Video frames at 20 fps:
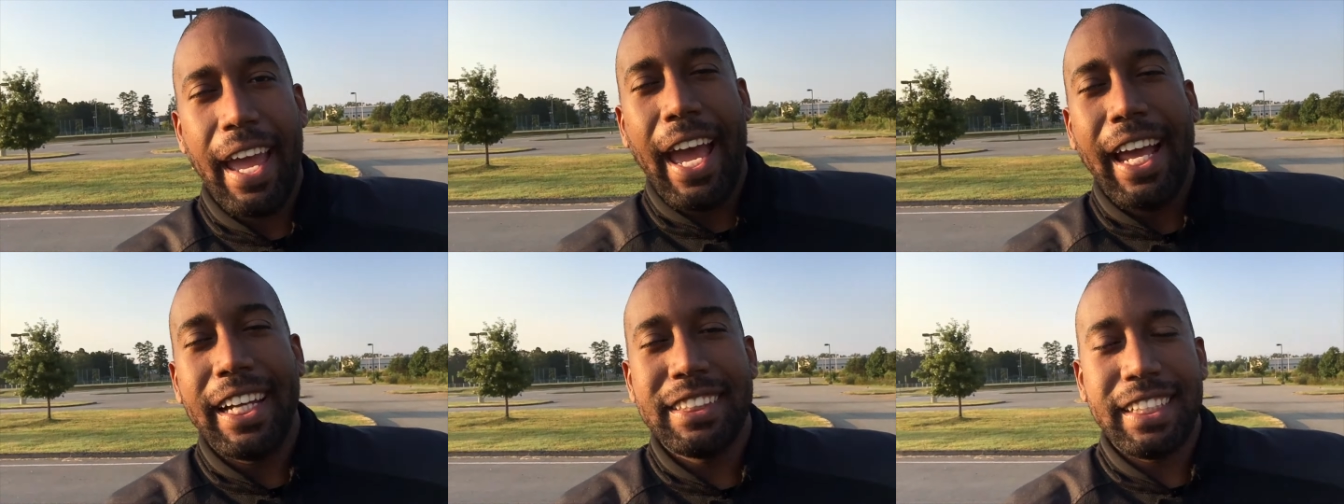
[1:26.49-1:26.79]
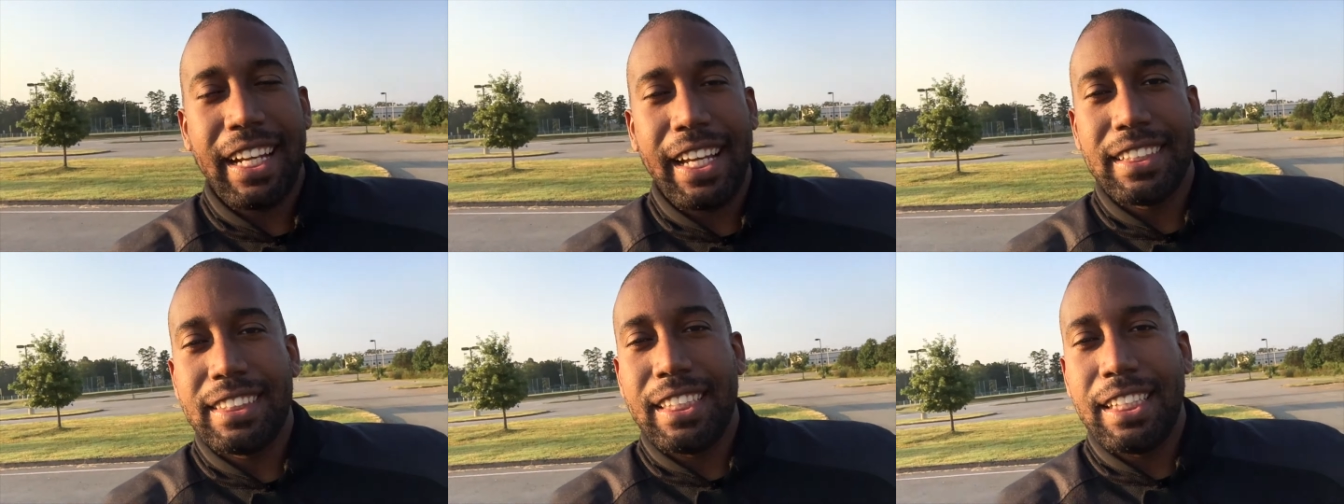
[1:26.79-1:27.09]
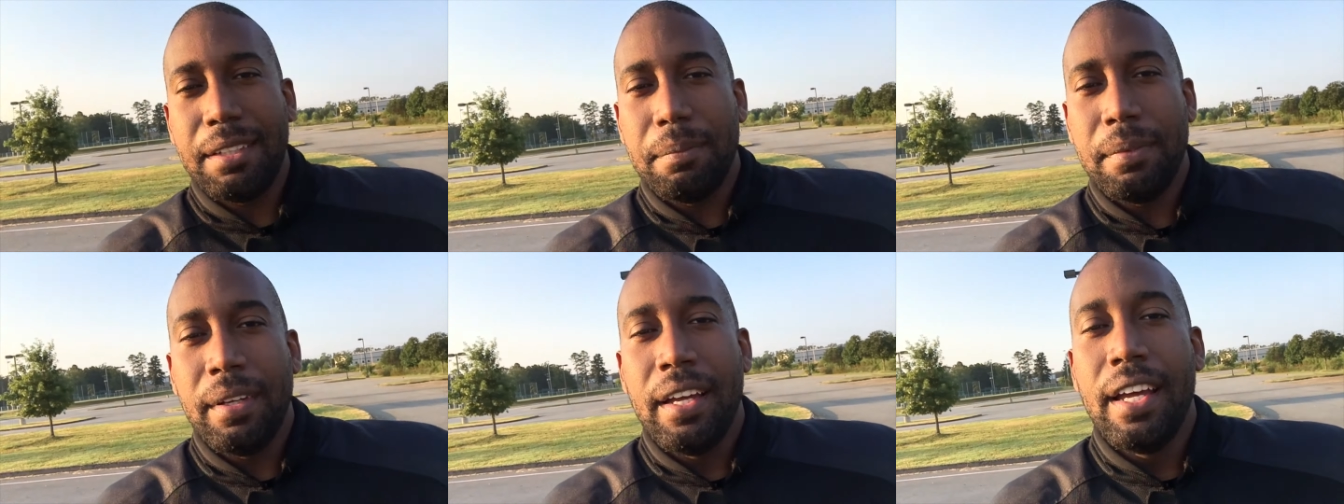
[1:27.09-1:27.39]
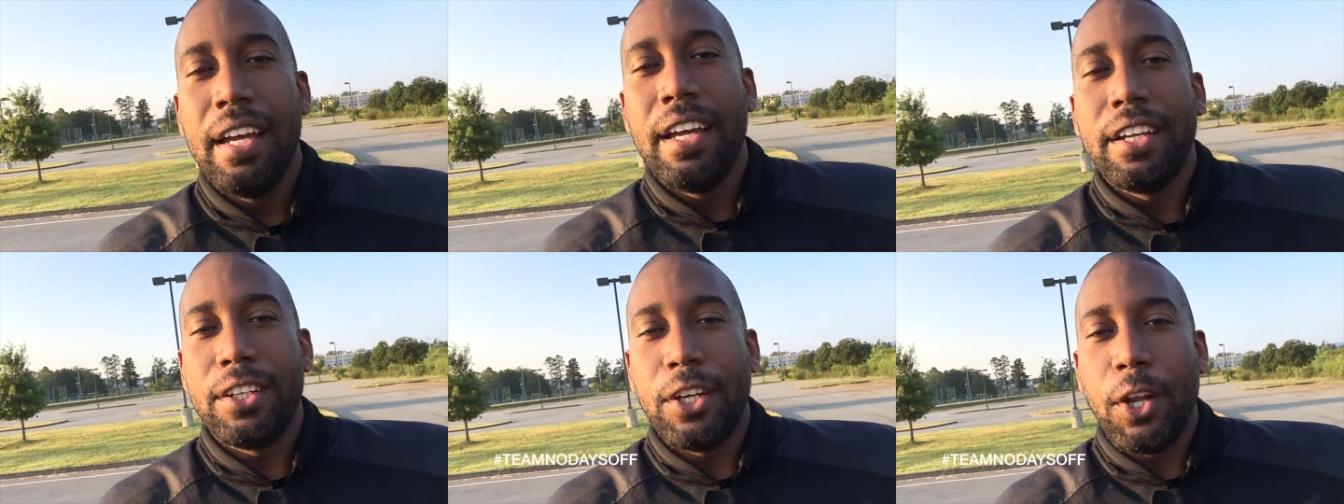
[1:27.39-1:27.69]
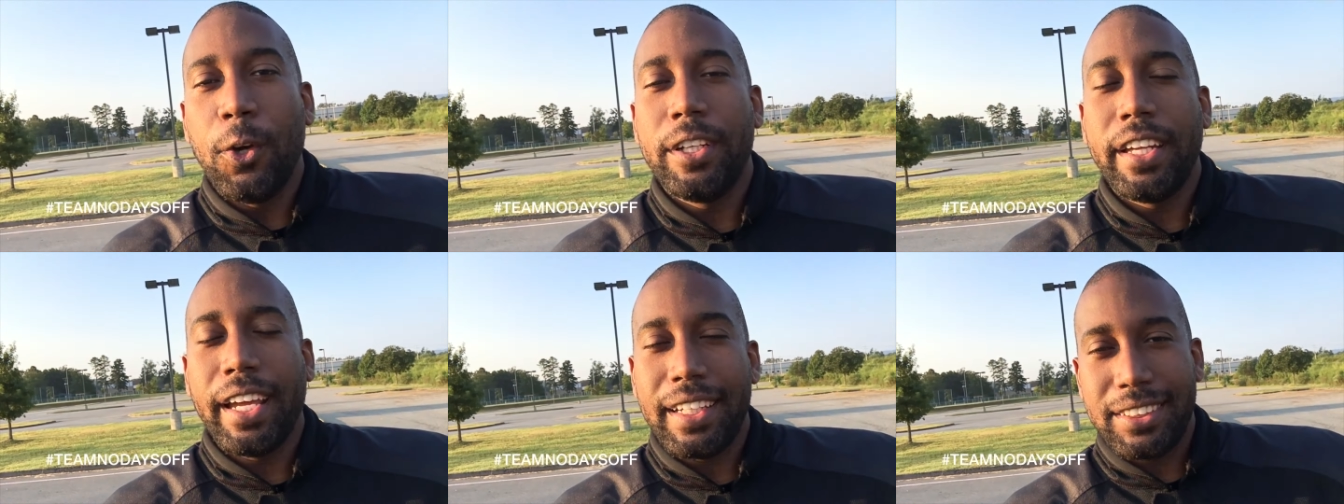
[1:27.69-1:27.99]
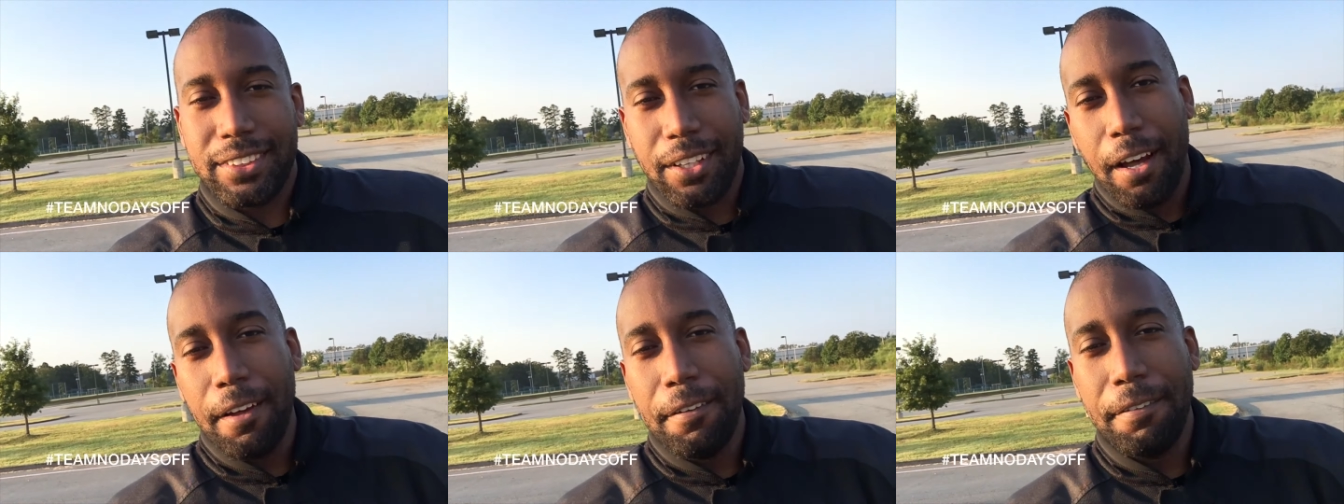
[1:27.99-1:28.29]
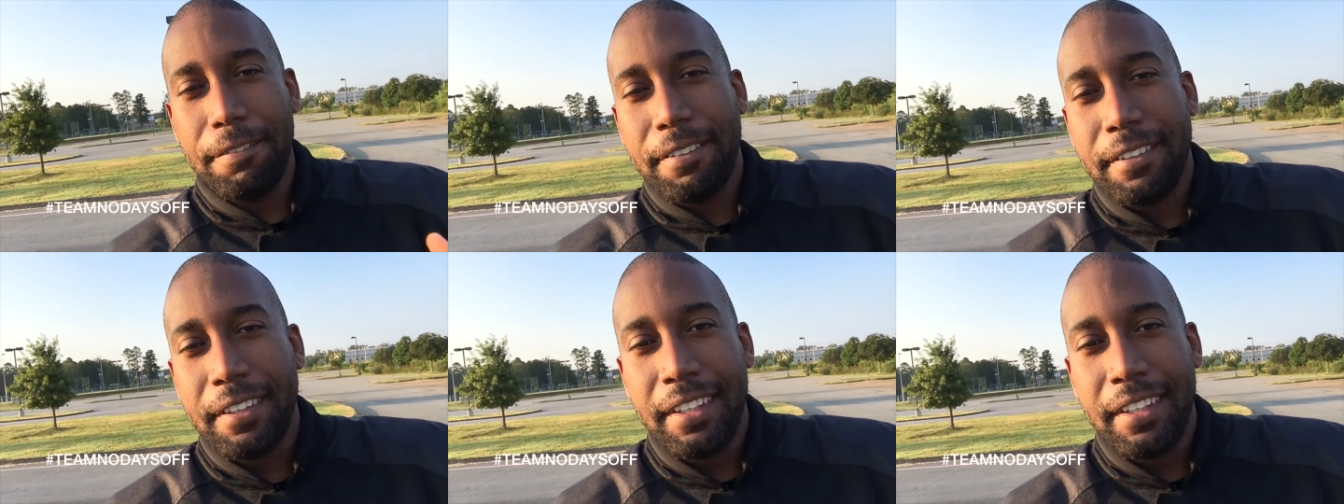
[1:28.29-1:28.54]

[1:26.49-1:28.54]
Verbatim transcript: Hashtag team, no days off.